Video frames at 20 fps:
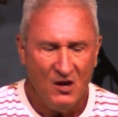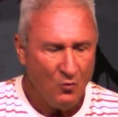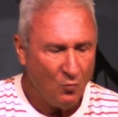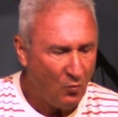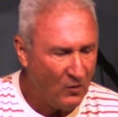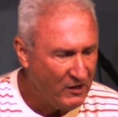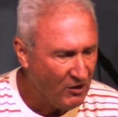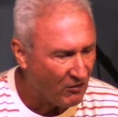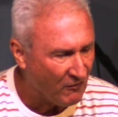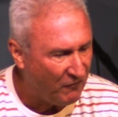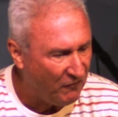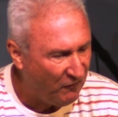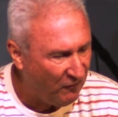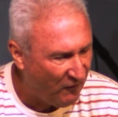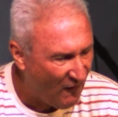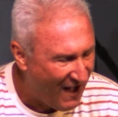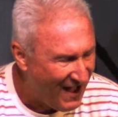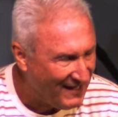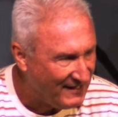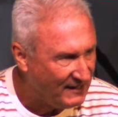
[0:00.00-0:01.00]
We are
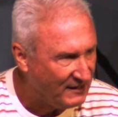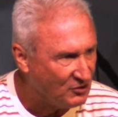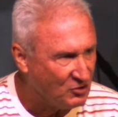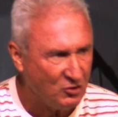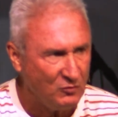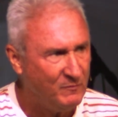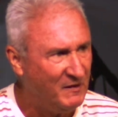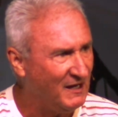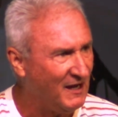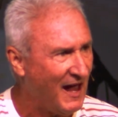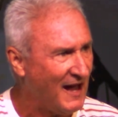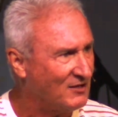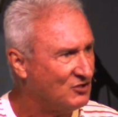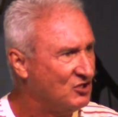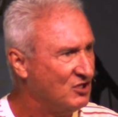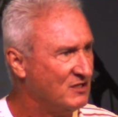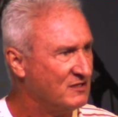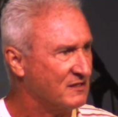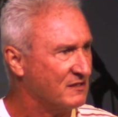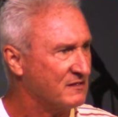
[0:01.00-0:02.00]
fighting to be like
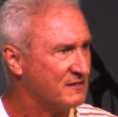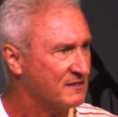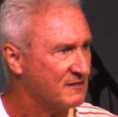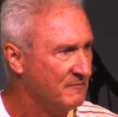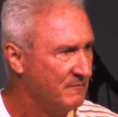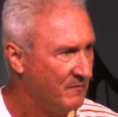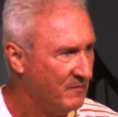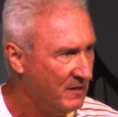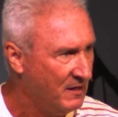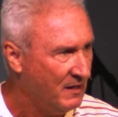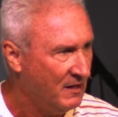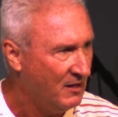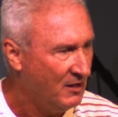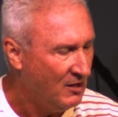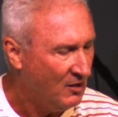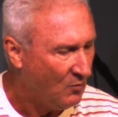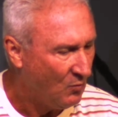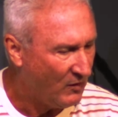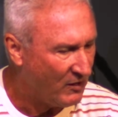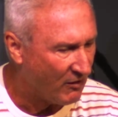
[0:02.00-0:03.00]
Jesus.
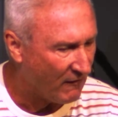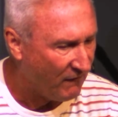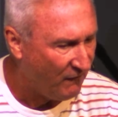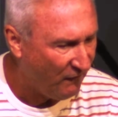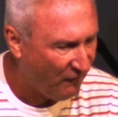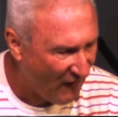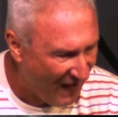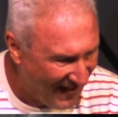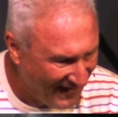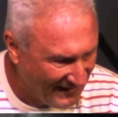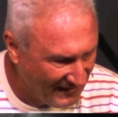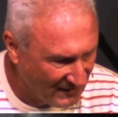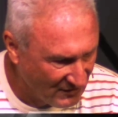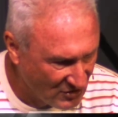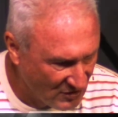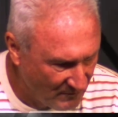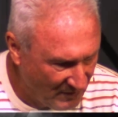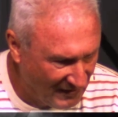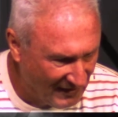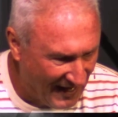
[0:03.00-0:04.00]
We are fighting
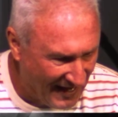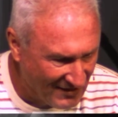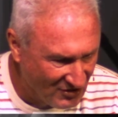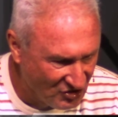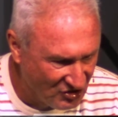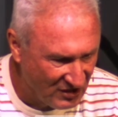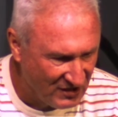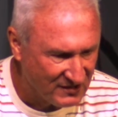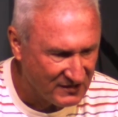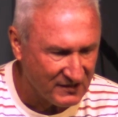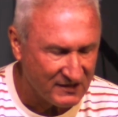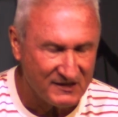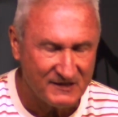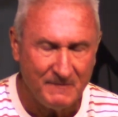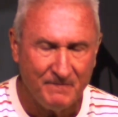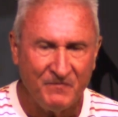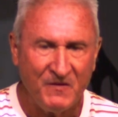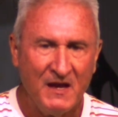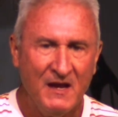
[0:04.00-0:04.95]
to be like Jesus.